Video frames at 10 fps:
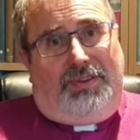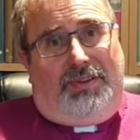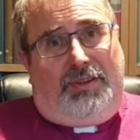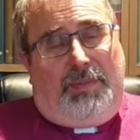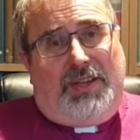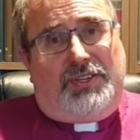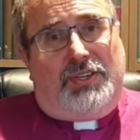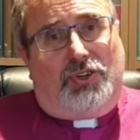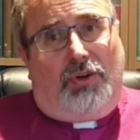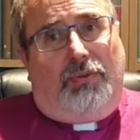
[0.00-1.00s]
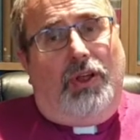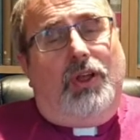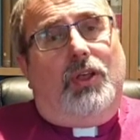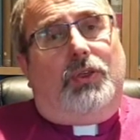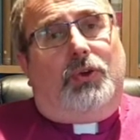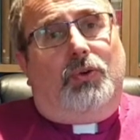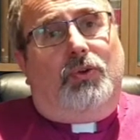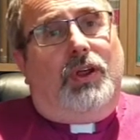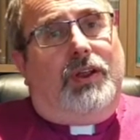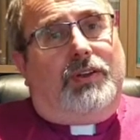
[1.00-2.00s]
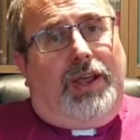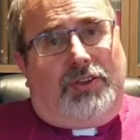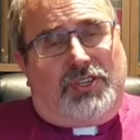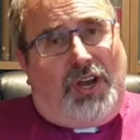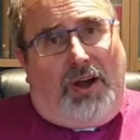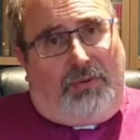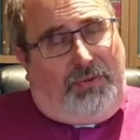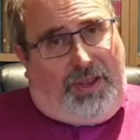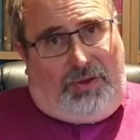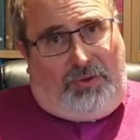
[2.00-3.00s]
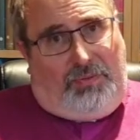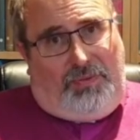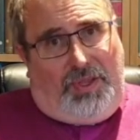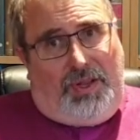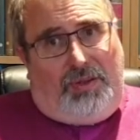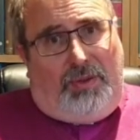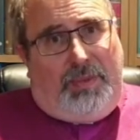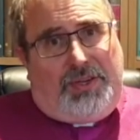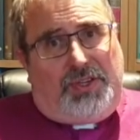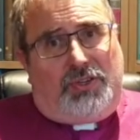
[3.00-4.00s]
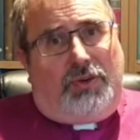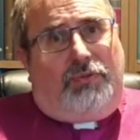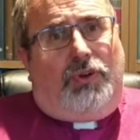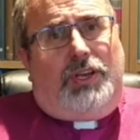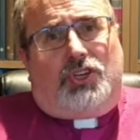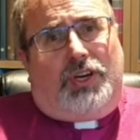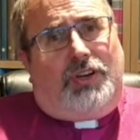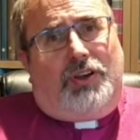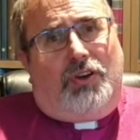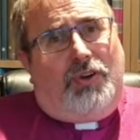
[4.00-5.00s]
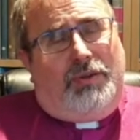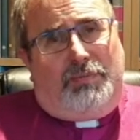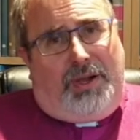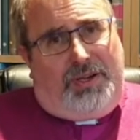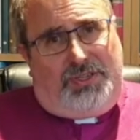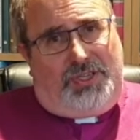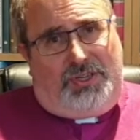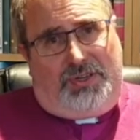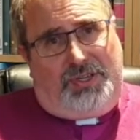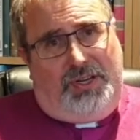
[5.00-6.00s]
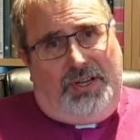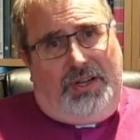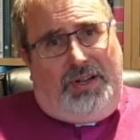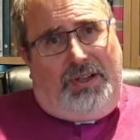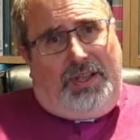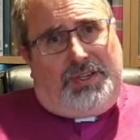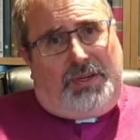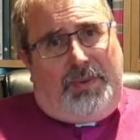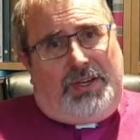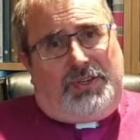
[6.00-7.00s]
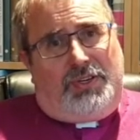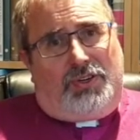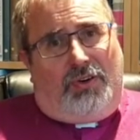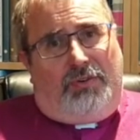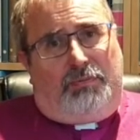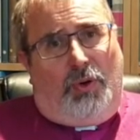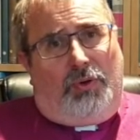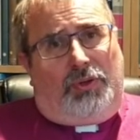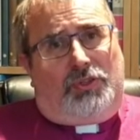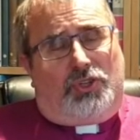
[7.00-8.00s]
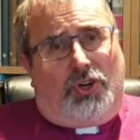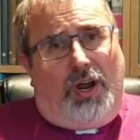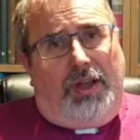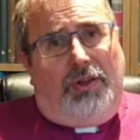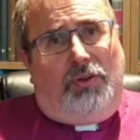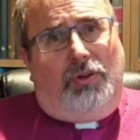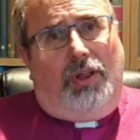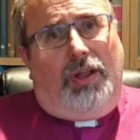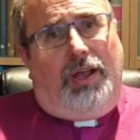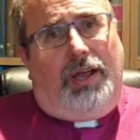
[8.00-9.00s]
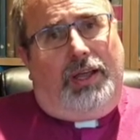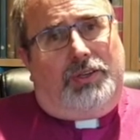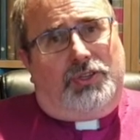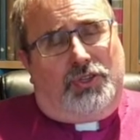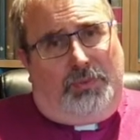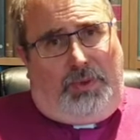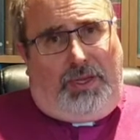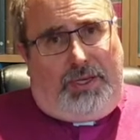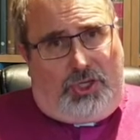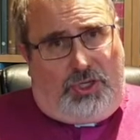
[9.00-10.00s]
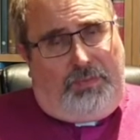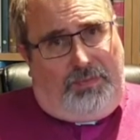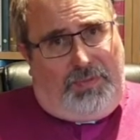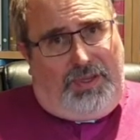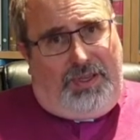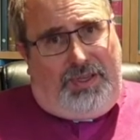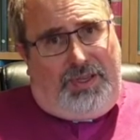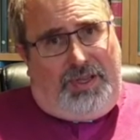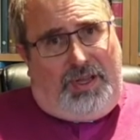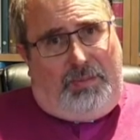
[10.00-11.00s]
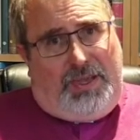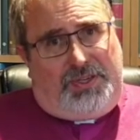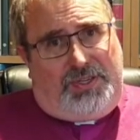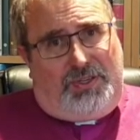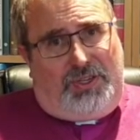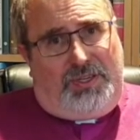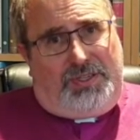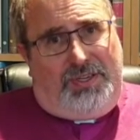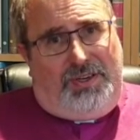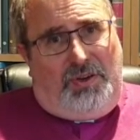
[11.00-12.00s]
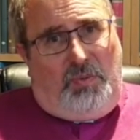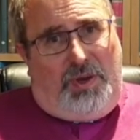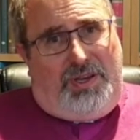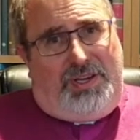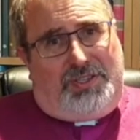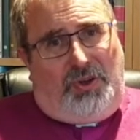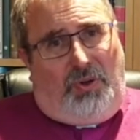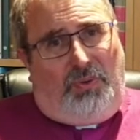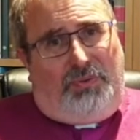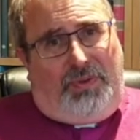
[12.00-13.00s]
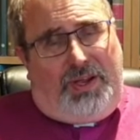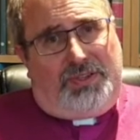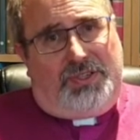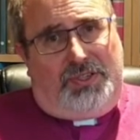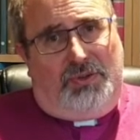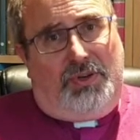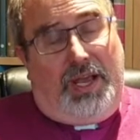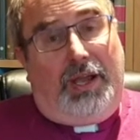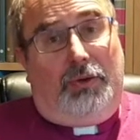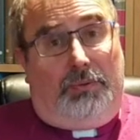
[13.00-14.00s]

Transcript: The message of through death's dark veil, the message of reaching green pastures, is a message of both trial and jubilation. A message that we need to hold fast to now.